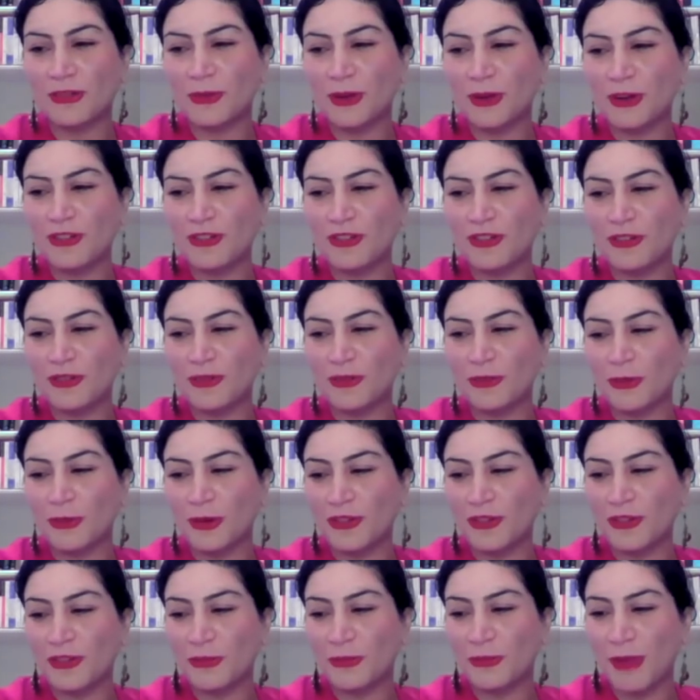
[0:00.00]
And what did you
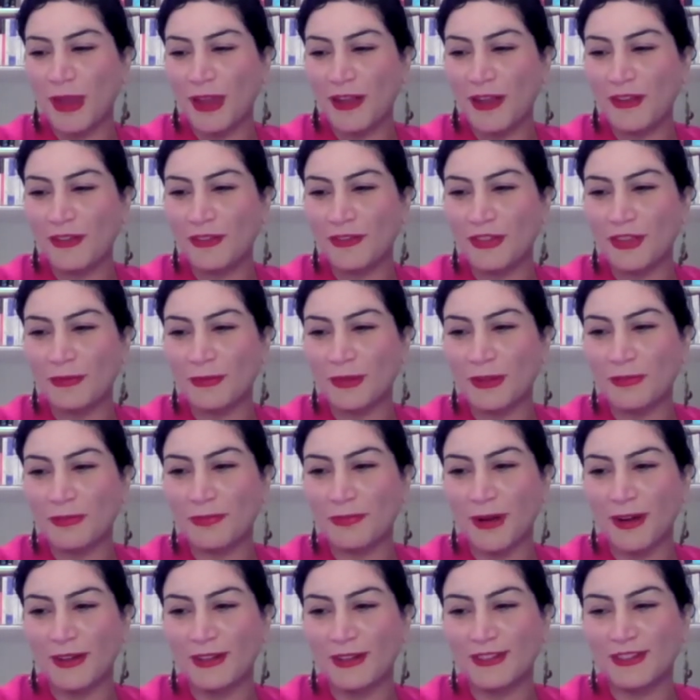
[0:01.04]
what did you make of them
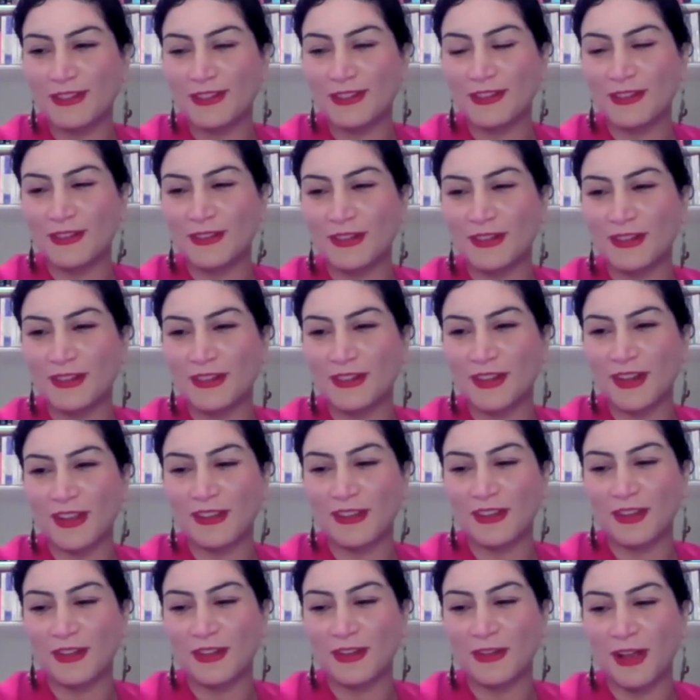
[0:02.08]
compared to,
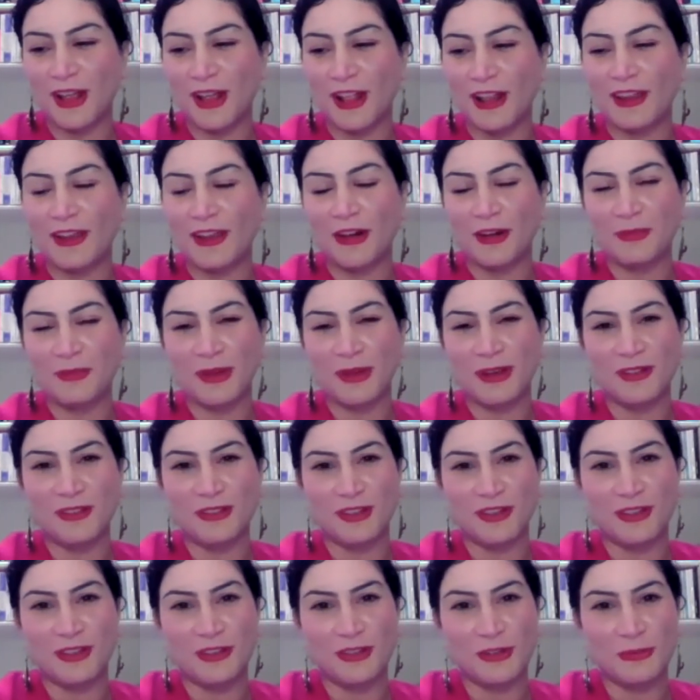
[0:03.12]
you know, LA Armenians
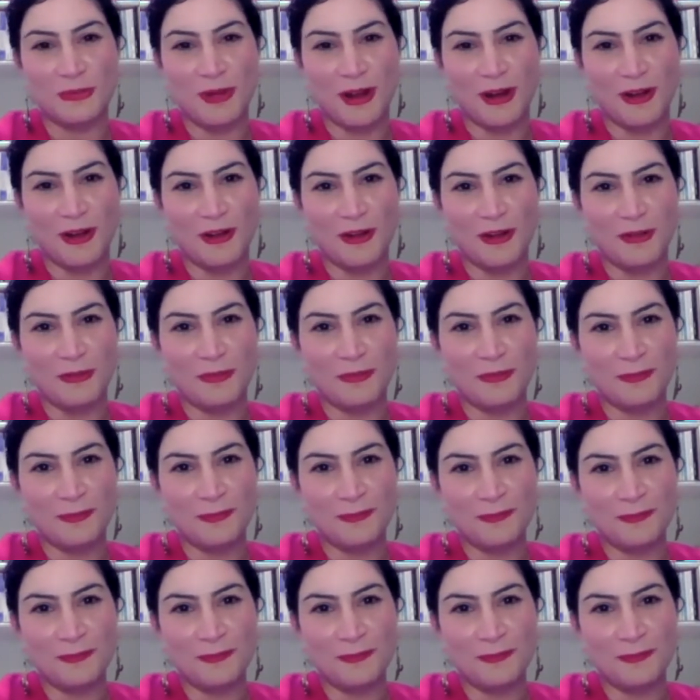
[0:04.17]
that you knew back home?